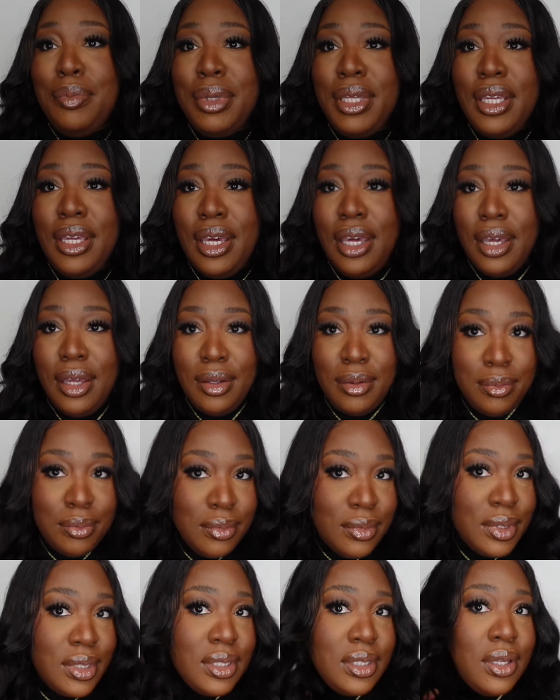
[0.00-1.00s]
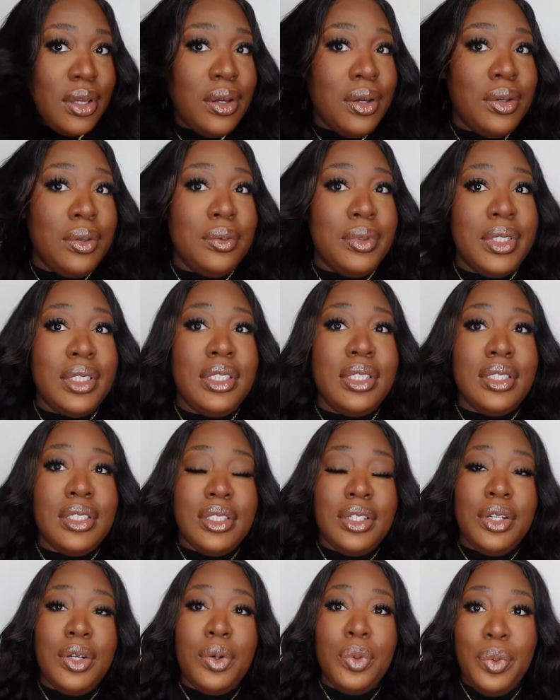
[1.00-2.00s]
p.m. So we're just
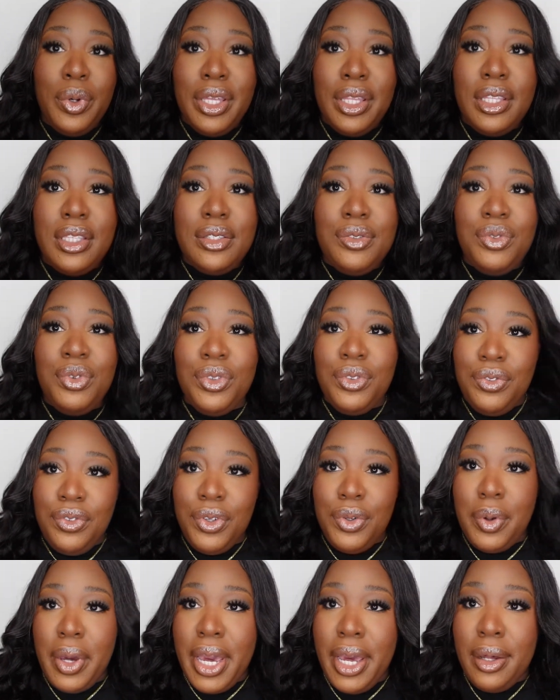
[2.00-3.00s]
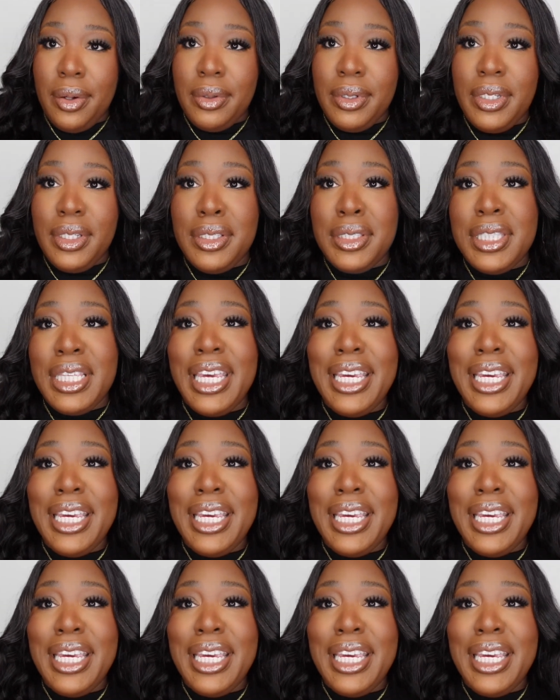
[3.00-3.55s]
gonna wear this for a few hours